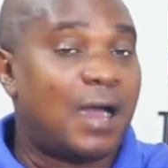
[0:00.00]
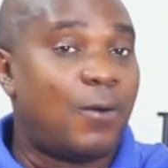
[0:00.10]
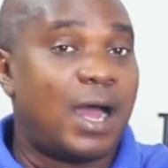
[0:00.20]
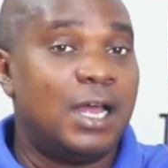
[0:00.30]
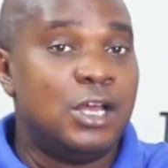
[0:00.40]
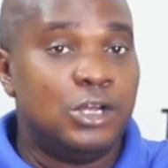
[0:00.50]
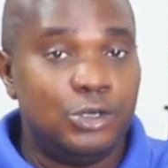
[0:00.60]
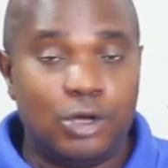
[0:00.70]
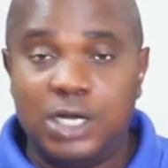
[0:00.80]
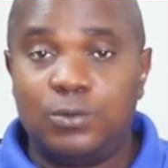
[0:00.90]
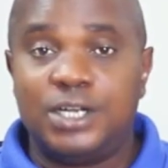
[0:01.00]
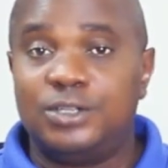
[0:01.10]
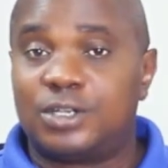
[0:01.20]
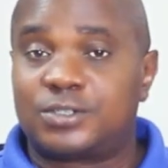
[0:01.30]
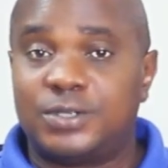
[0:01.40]
Our Nollywood
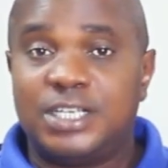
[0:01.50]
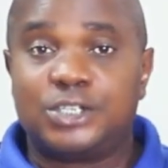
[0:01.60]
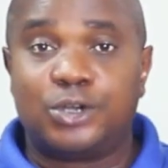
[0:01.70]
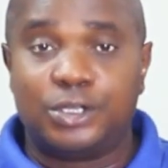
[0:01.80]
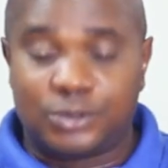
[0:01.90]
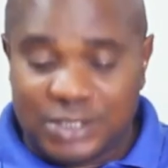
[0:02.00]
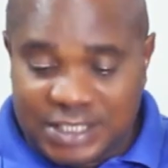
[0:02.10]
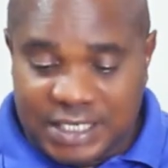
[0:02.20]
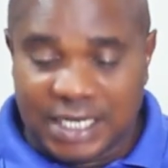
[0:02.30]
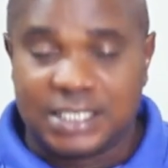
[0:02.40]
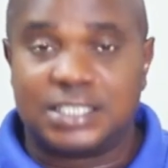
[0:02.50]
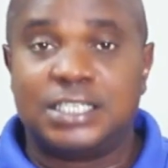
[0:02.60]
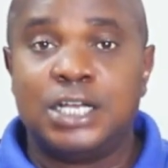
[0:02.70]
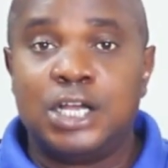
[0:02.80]
industry is going to change